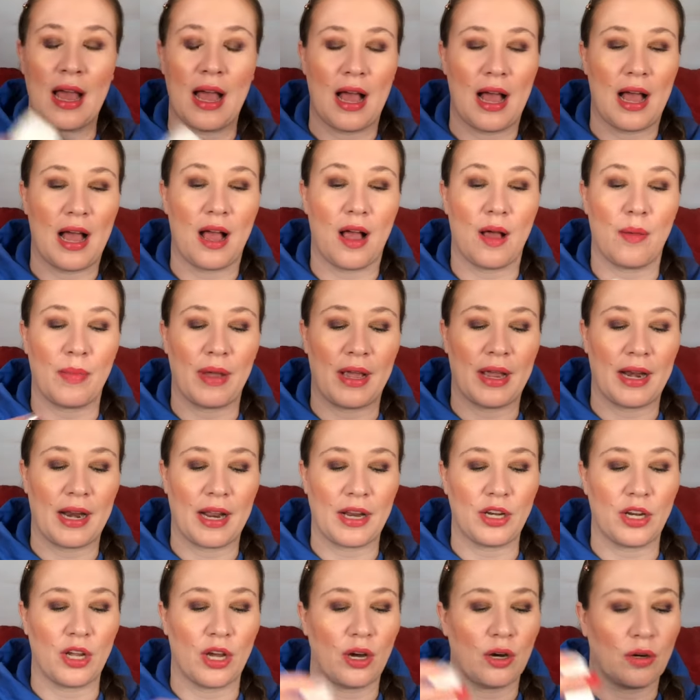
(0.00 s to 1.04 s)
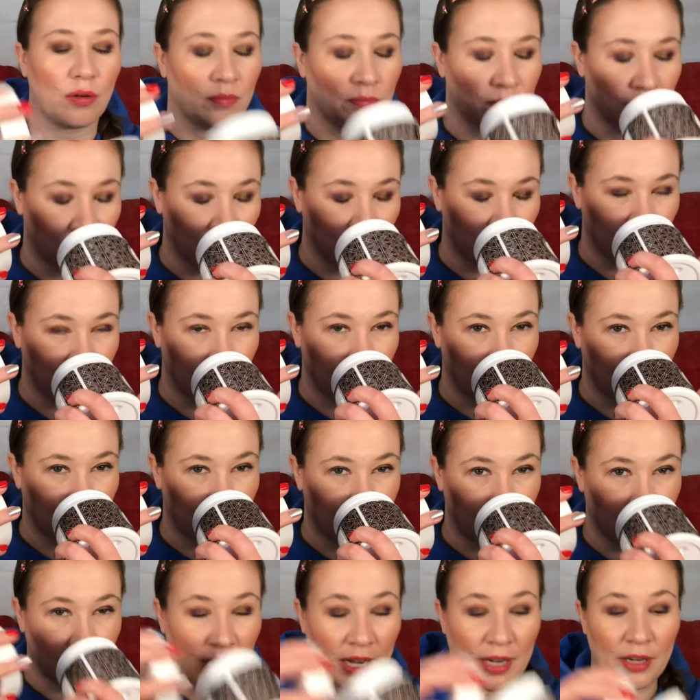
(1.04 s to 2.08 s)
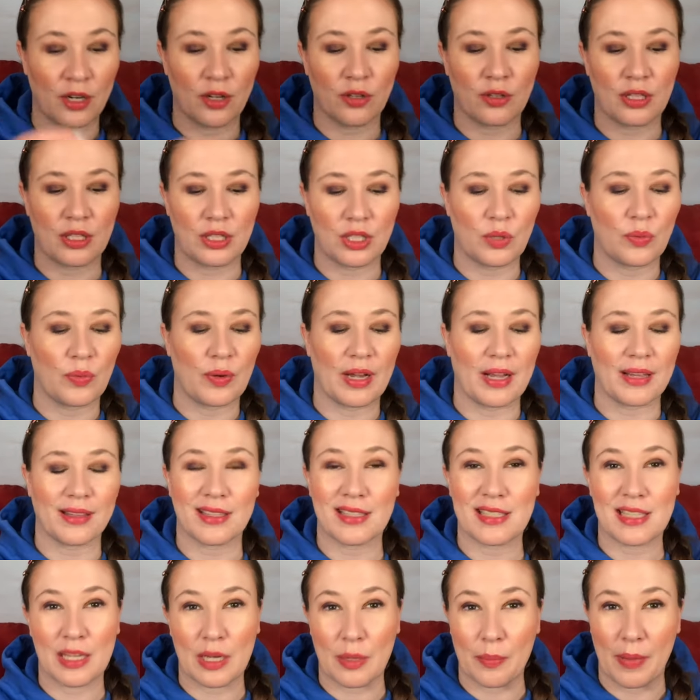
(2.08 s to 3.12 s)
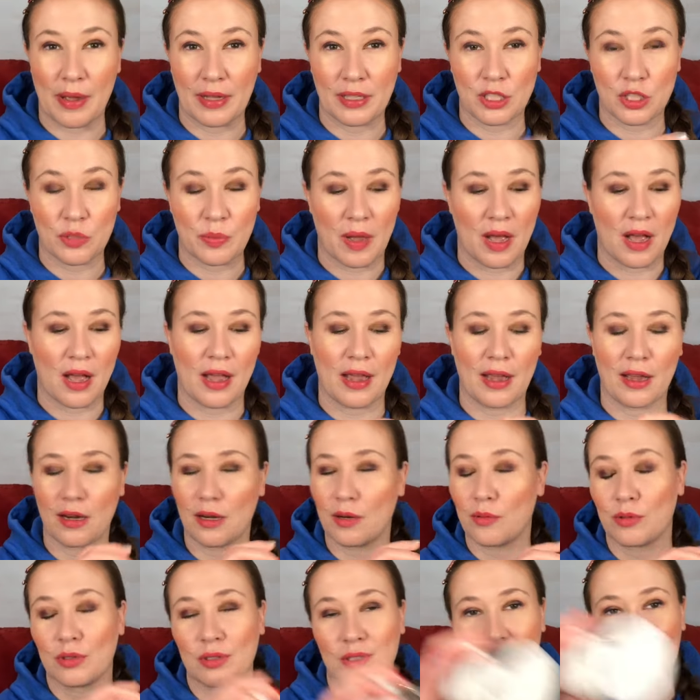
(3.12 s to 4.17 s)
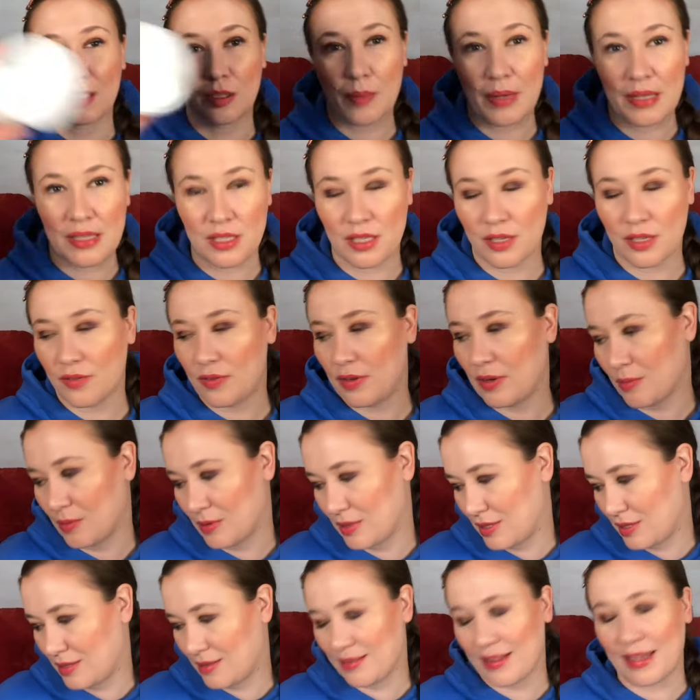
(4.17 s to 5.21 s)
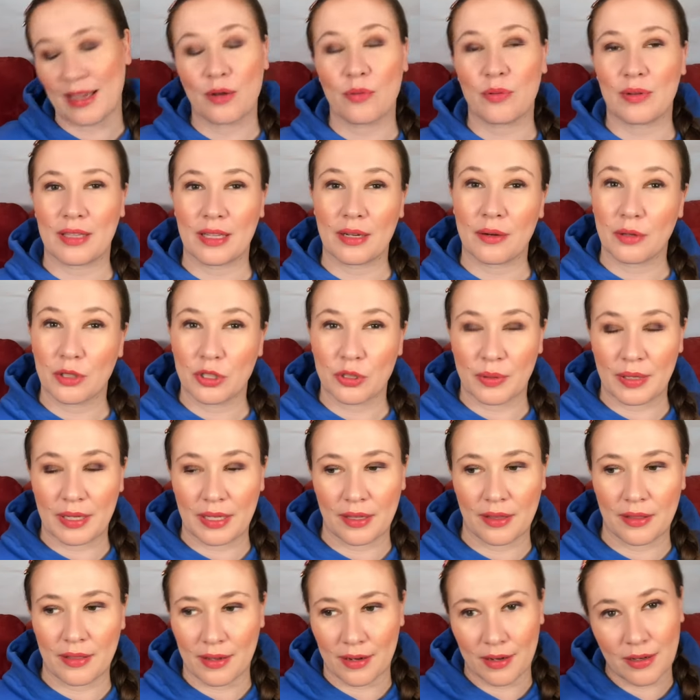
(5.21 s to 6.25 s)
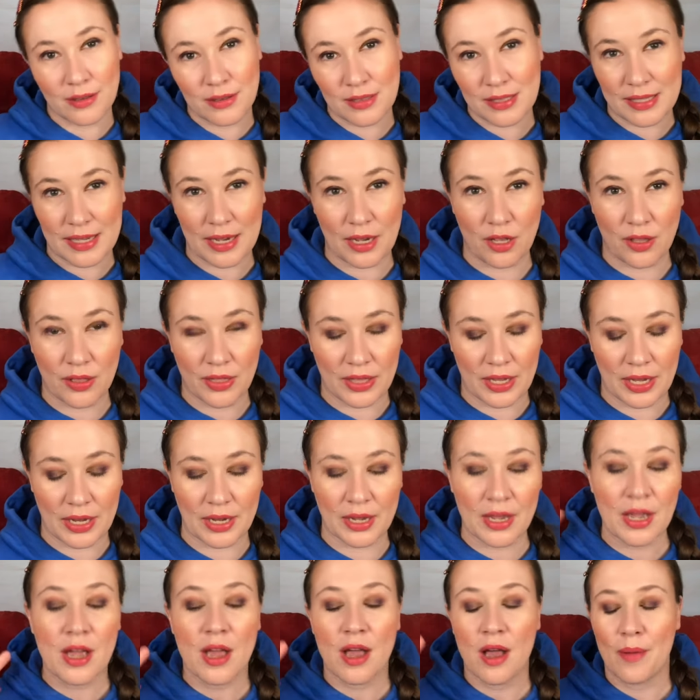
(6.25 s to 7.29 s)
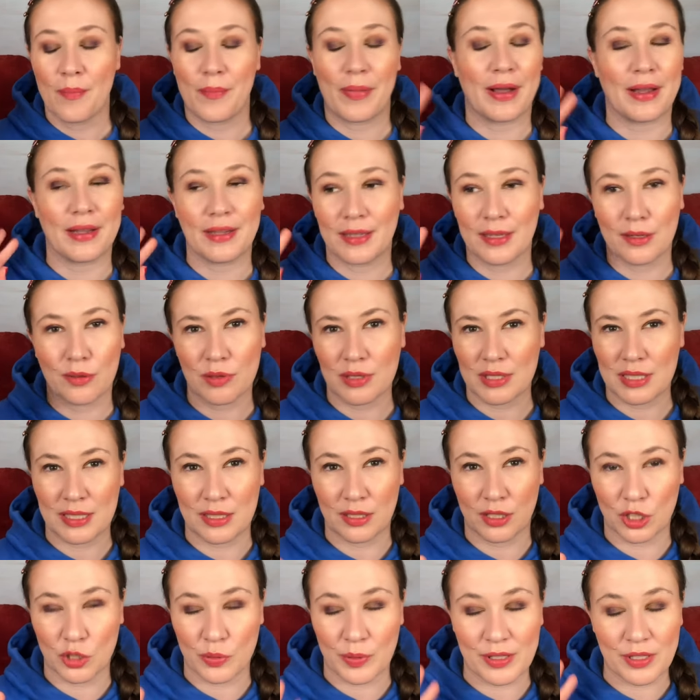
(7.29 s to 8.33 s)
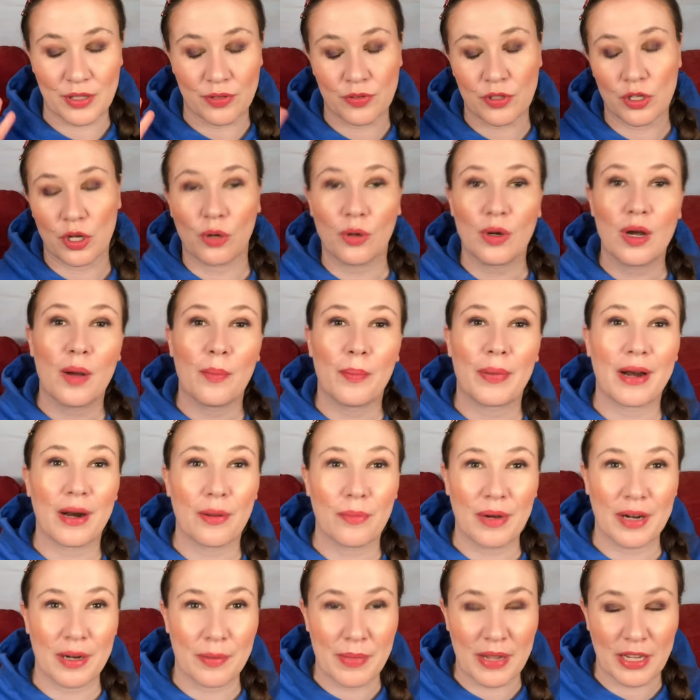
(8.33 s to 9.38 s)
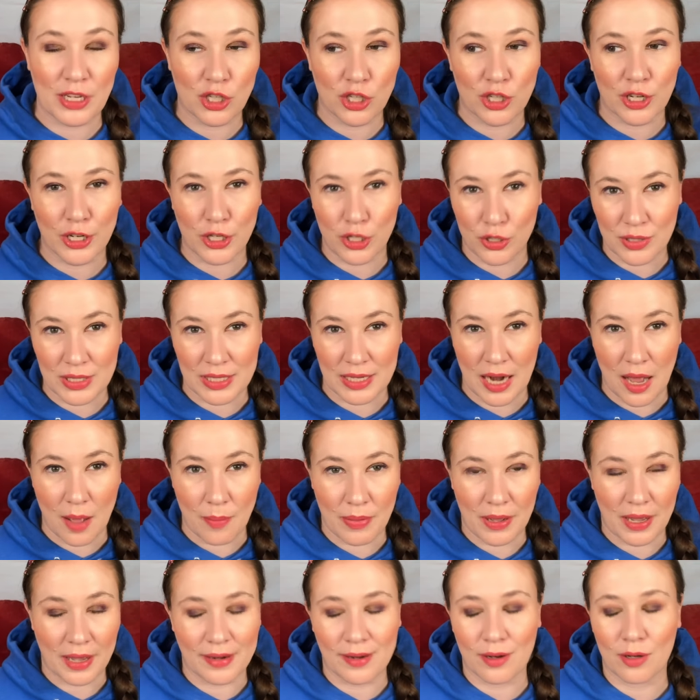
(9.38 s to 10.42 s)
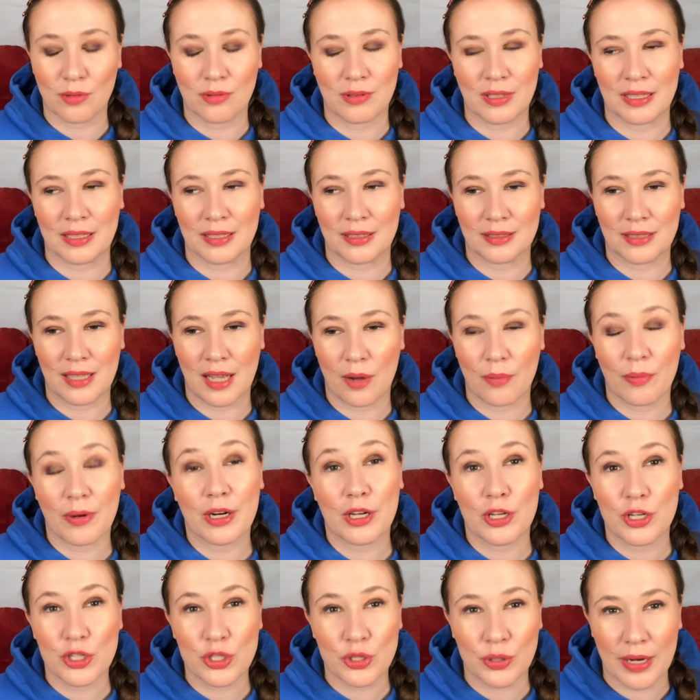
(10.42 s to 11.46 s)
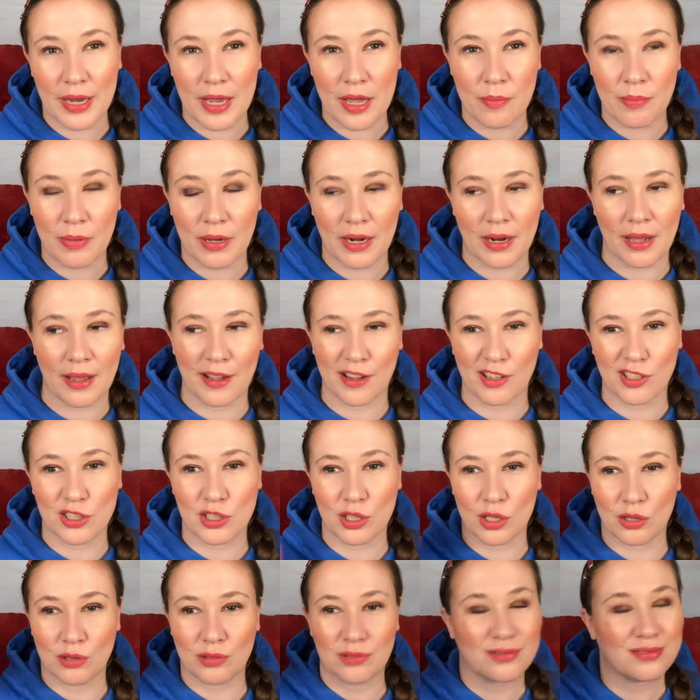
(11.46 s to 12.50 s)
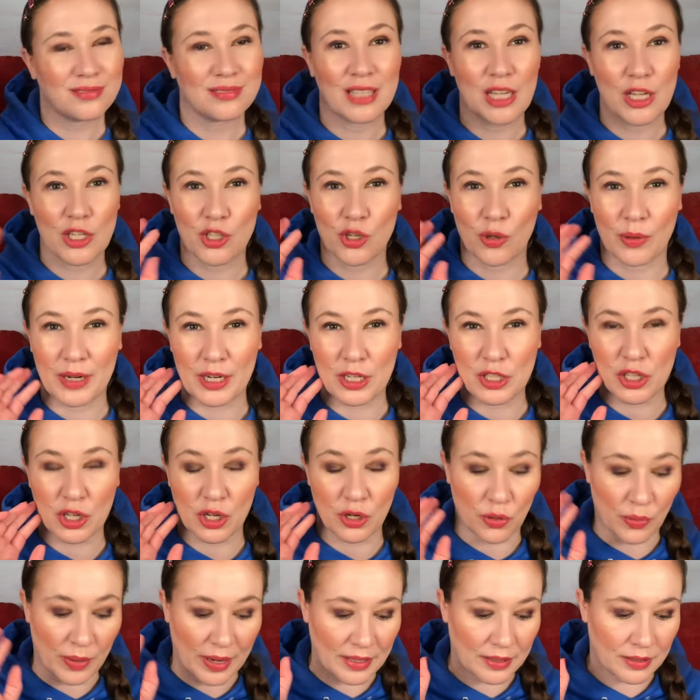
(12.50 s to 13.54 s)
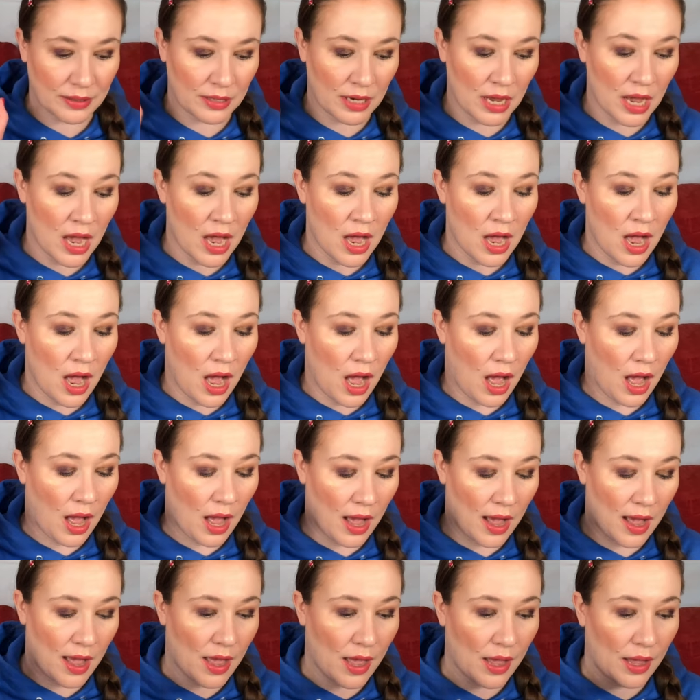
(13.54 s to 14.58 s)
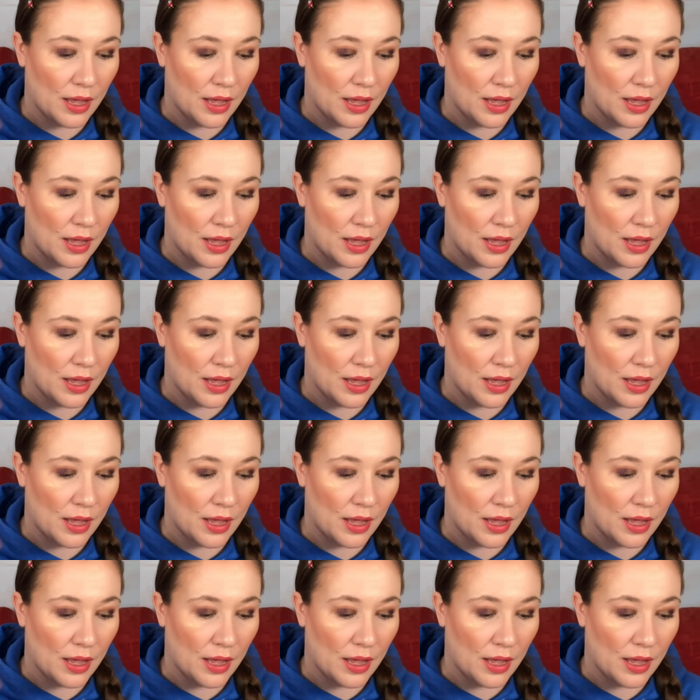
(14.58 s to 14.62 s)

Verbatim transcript: Um, and I know, I know that we got this at a med spa and it was expensive. It was like when they were doing their sale thing, but it was still expensive. So, but I want to make sure I use it up. I don't want, I want to enjoy it, but I also don't want it to go to waste. Uh,